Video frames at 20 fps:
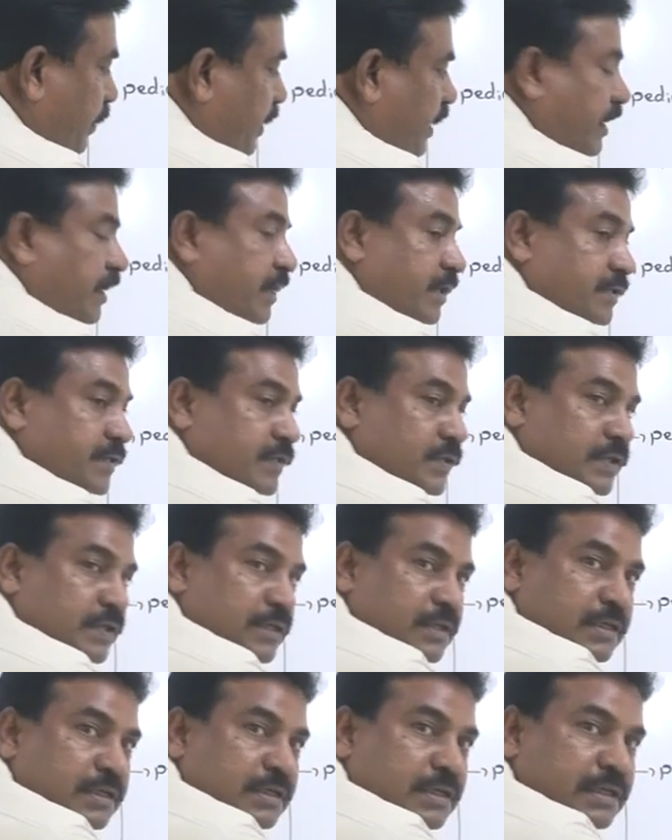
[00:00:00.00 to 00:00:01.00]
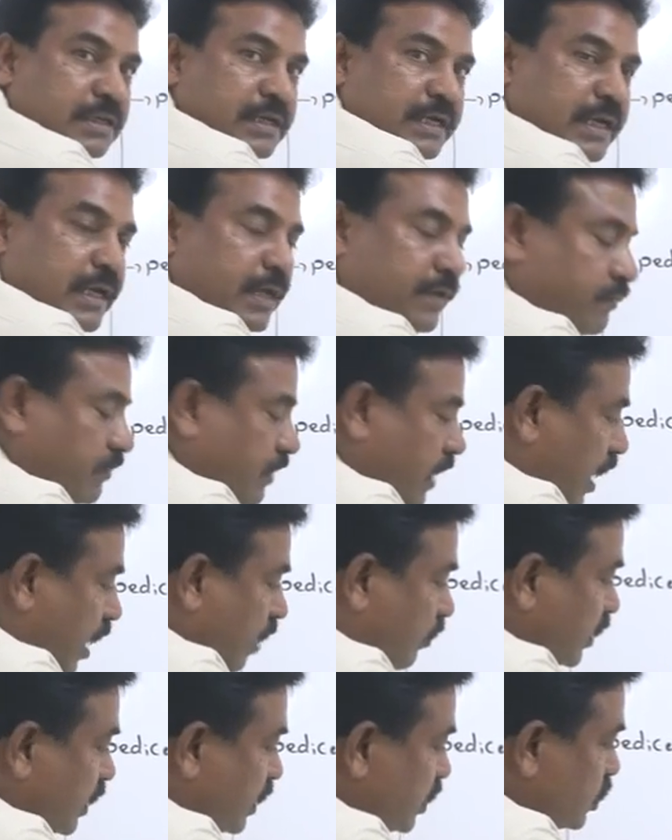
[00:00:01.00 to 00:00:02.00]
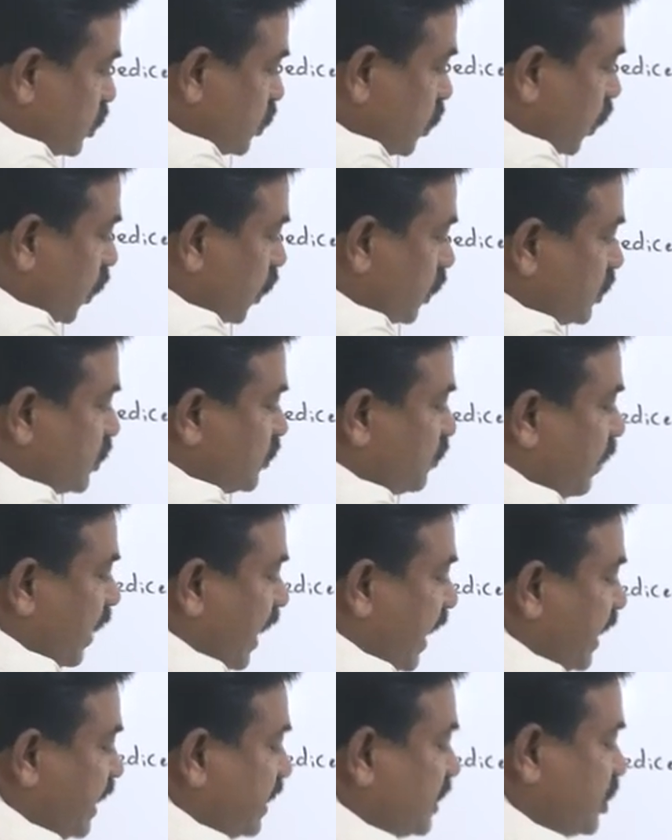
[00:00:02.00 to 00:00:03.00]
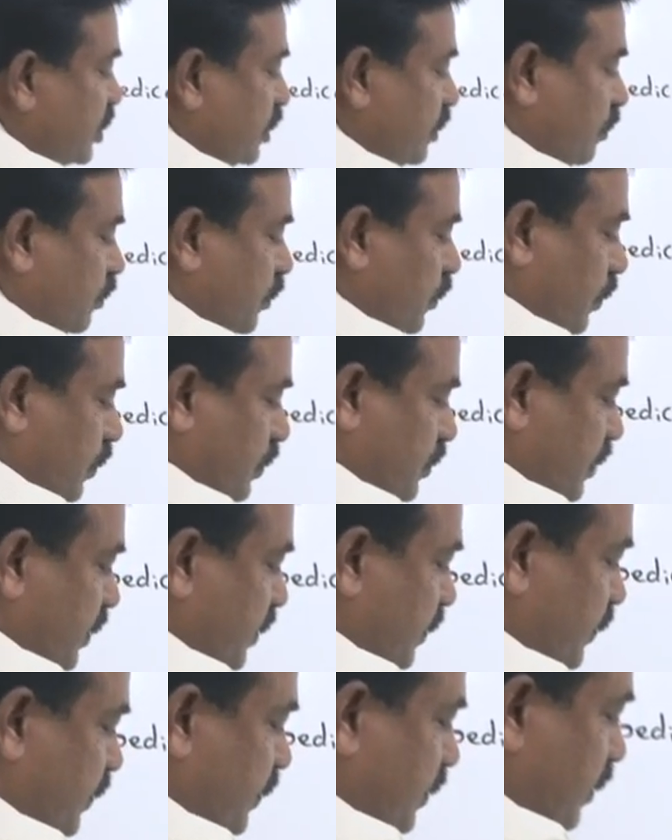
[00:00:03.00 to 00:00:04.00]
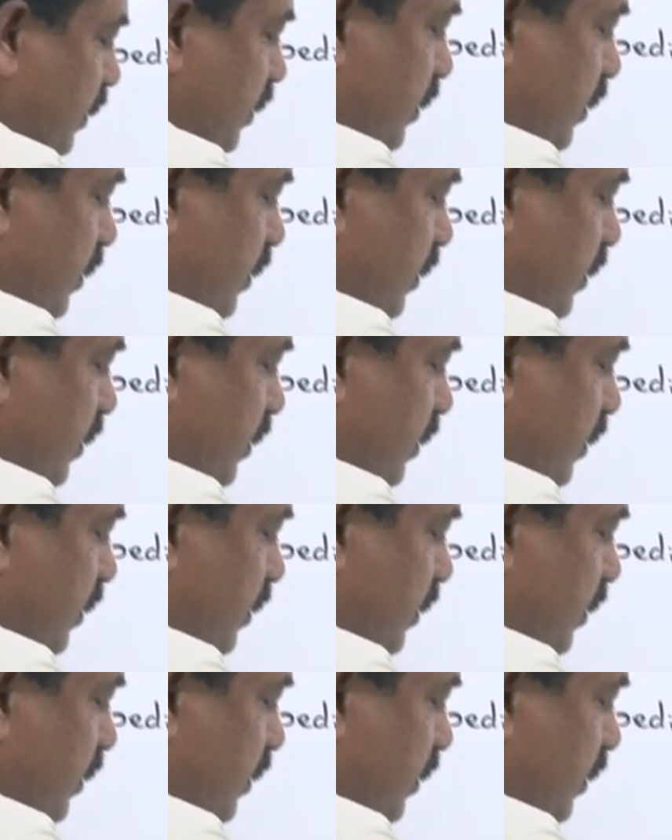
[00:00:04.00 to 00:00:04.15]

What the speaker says: bears a flowers on spadix inflorescence.